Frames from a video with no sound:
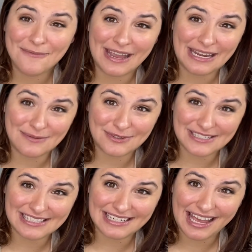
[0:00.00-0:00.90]
My name is
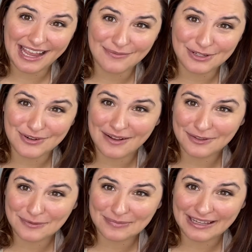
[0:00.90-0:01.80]
Christina. I'm a
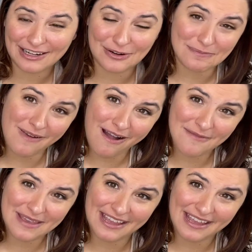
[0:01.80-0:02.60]
traveler, planner, mom,